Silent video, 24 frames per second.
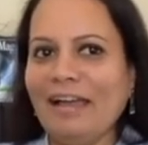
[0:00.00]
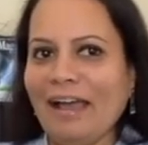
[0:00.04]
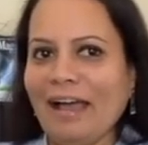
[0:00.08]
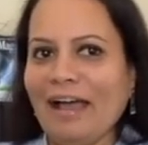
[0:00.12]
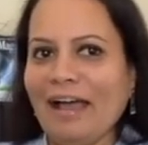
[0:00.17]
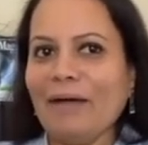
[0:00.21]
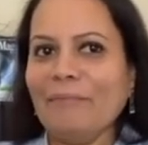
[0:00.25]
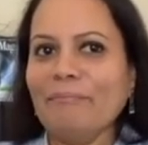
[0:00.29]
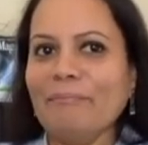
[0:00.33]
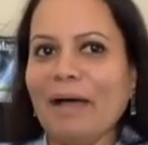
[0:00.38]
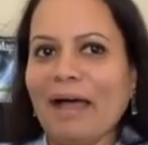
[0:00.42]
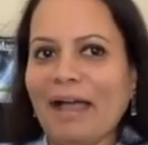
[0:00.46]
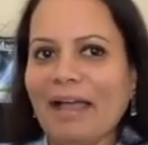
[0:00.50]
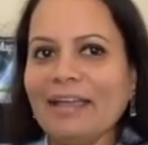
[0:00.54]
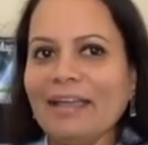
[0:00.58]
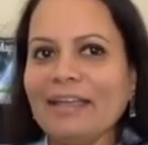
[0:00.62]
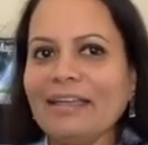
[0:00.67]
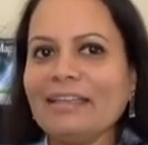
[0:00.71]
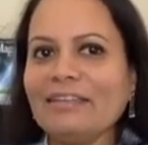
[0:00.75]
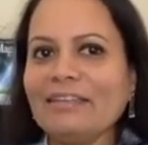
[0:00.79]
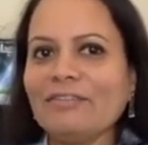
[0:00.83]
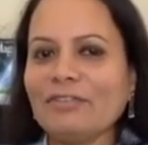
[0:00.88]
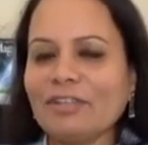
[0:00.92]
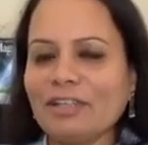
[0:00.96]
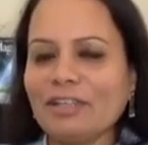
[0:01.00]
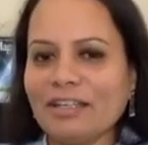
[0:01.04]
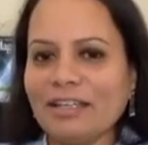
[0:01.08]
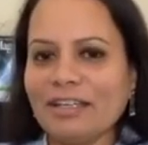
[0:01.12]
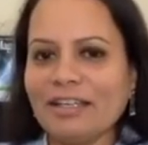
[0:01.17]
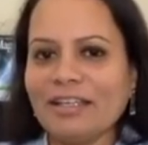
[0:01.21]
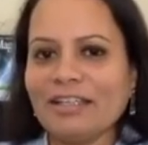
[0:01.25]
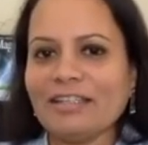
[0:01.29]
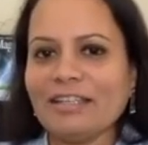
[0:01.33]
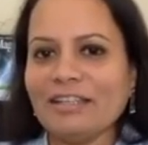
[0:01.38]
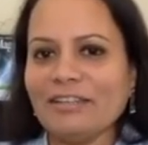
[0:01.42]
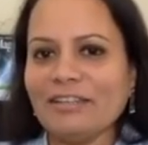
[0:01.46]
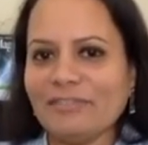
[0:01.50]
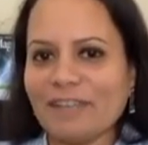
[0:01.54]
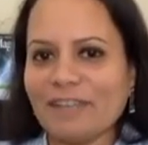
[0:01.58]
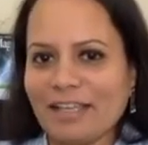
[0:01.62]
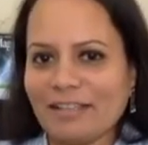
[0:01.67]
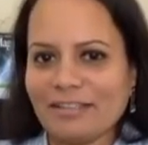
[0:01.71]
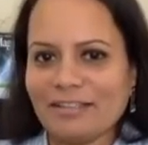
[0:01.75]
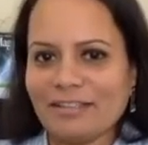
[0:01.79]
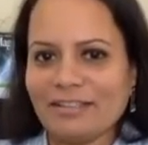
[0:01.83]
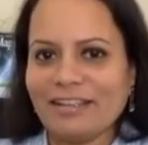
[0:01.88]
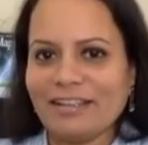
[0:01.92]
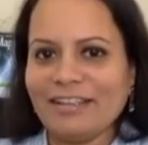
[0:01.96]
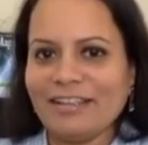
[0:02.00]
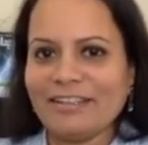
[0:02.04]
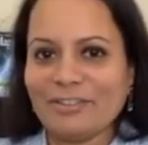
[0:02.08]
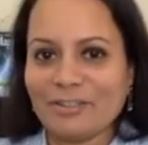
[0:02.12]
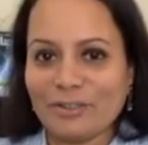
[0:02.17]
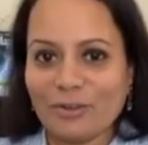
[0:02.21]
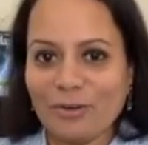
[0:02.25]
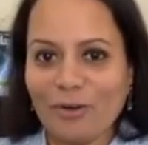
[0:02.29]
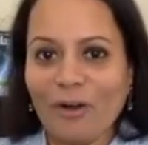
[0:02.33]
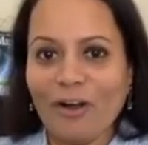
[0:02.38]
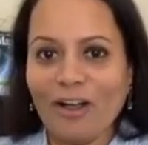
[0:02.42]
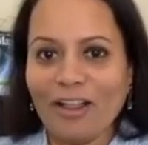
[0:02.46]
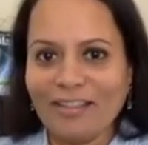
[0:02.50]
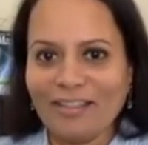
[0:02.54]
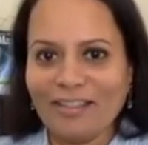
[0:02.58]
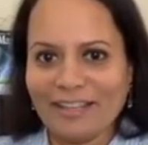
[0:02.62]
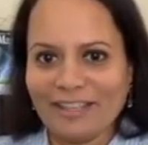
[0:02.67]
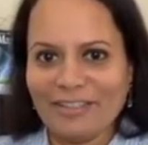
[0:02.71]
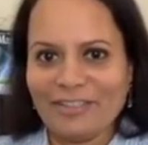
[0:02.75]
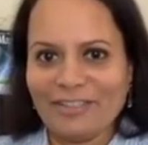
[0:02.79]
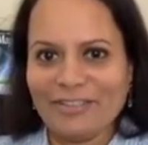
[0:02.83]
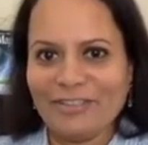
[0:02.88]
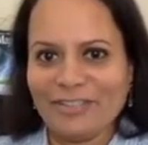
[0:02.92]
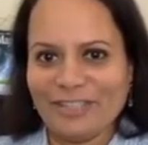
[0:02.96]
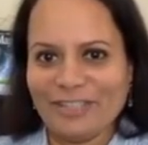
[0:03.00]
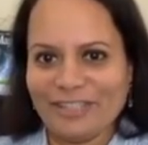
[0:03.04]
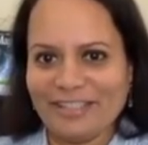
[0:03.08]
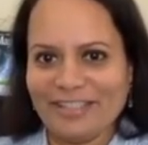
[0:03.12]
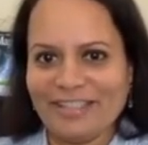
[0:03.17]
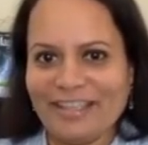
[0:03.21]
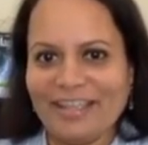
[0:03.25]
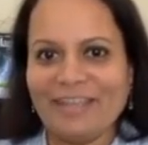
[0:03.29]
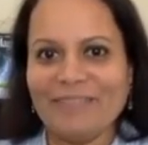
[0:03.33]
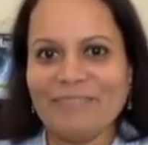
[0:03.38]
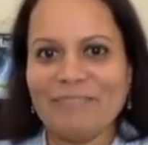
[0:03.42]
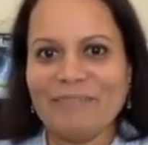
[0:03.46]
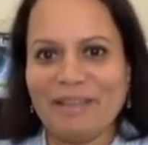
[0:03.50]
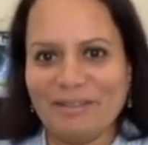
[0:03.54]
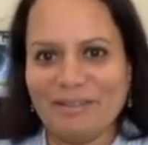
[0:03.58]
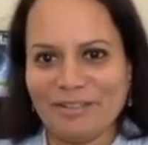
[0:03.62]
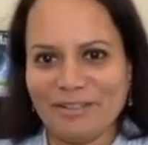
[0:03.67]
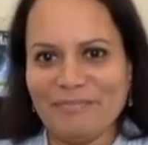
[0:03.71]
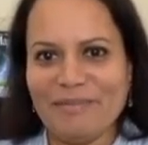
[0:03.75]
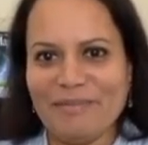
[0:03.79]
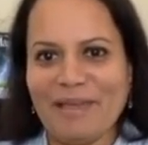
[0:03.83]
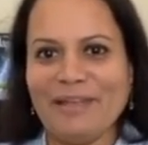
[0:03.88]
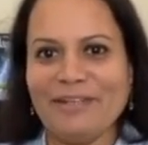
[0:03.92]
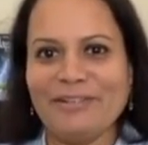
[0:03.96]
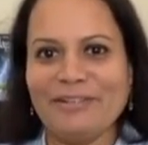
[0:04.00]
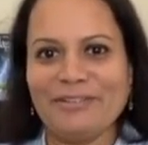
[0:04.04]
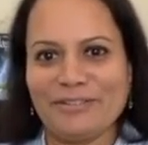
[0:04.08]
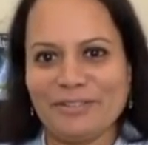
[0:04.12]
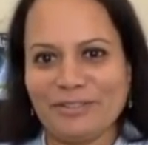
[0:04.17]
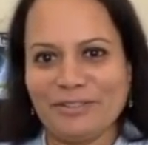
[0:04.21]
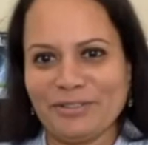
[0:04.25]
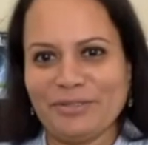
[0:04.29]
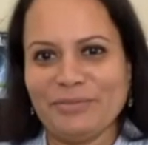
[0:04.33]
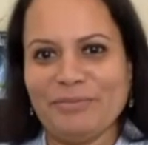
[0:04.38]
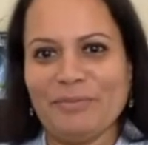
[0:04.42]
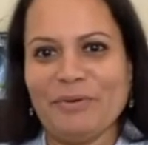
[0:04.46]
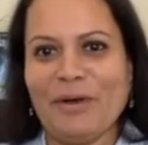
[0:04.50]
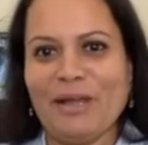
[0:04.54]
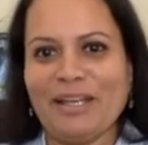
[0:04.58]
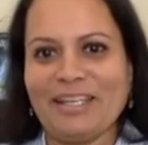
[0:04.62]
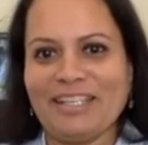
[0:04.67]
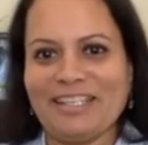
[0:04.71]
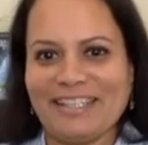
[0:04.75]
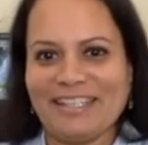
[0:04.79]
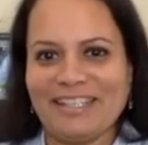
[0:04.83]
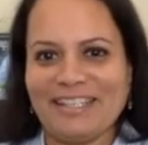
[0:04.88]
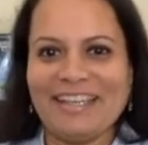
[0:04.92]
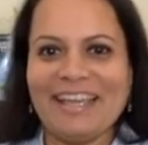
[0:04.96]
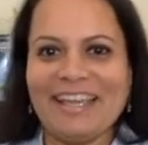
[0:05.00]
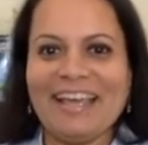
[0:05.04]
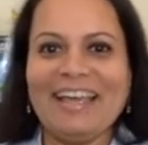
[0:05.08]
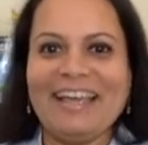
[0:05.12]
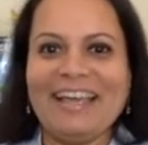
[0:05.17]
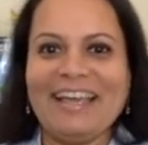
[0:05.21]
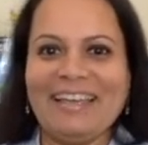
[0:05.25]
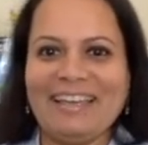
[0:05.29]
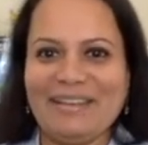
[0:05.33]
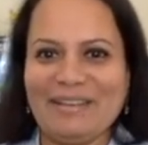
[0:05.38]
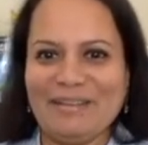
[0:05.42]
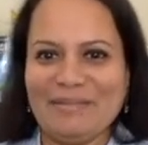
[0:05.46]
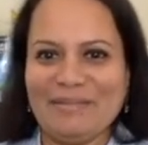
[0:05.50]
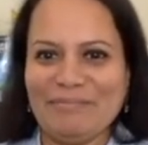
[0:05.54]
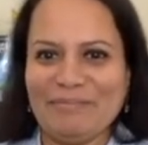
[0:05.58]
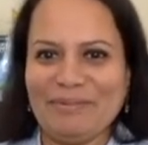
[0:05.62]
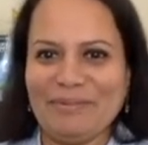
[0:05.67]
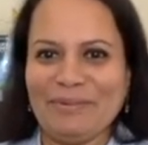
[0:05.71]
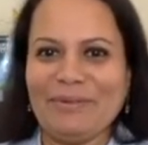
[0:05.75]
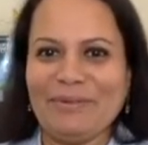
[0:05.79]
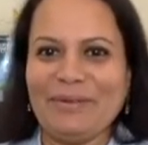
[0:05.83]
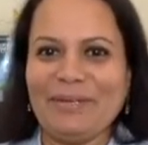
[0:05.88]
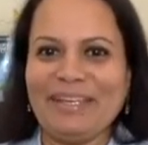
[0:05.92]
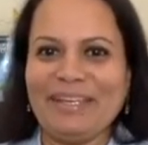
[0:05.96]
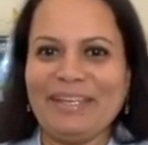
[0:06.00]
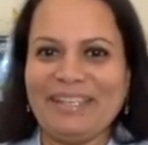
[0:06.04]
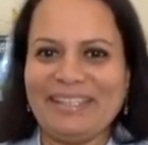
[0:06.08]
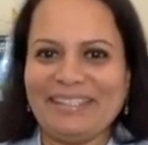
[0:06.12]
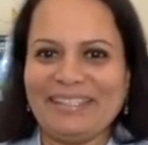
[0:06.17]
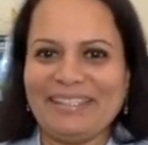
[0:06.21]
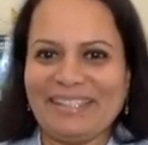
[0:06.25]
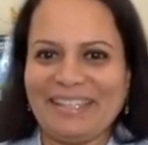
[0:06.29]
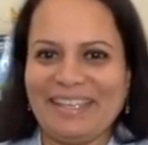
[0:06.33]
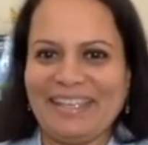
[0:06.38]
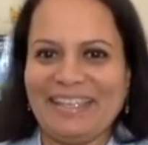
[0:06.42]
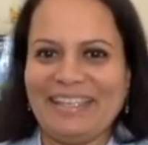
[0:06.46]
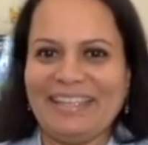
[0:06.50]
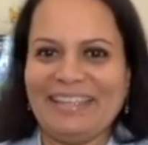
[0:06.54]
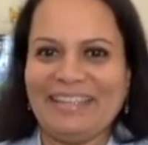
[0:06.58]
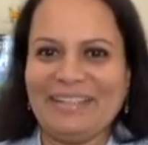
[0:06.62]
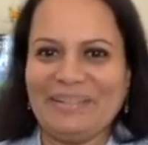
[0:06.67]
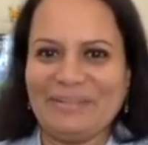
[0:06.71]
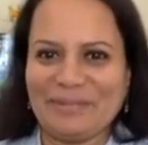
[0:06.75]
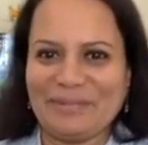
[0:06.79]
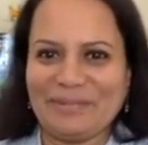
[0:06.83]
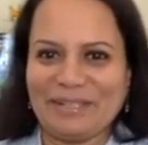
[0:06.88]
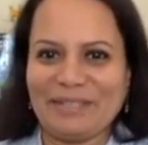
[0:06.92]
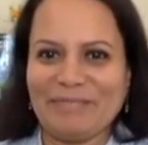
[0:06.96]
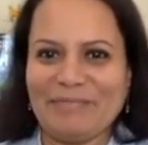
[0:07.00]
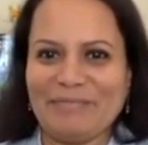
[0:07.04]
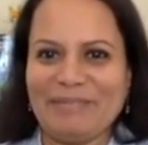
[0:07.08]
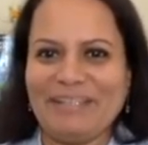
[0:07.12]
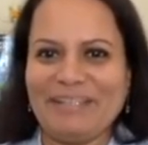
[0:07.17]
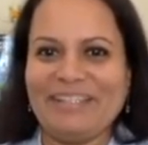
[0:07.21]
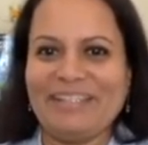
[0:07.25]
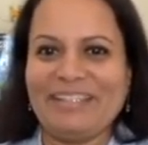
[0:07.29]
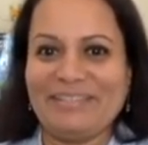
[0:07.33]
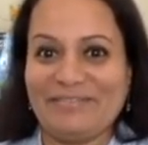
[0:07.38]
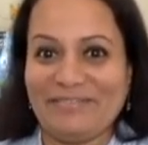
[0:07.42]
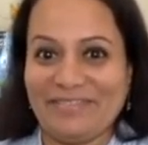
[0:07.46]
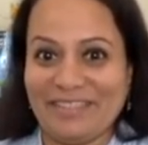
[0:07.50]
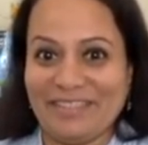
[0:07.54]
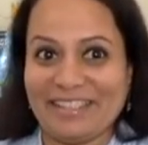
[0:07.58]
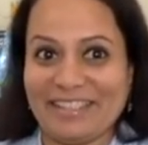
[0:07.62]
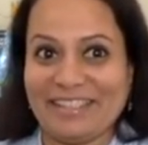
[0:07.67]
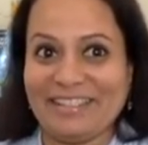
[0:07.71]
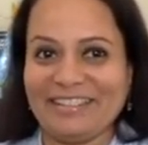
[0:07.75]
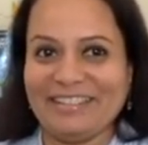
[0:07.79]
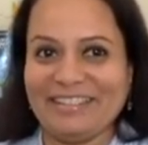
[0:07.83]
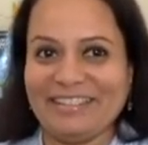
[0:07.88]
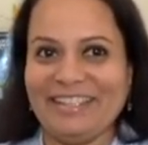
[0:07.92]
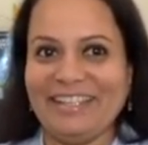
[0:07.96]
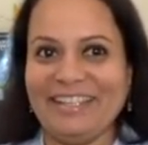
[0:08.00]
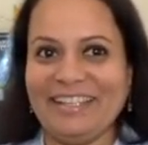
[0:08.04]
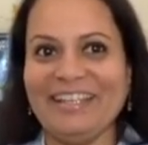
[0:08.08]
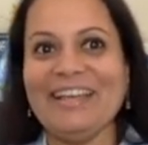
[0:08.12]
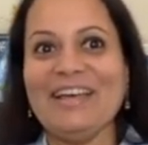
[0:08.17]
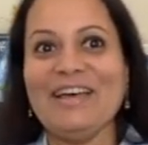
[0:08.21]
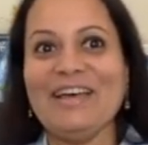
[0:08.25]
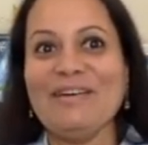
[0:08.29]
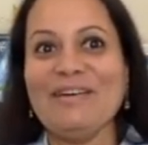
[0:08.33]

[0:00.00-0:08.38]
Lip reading: I can relate and resonate to all that you just said about your managers wanting employees in the workplace physically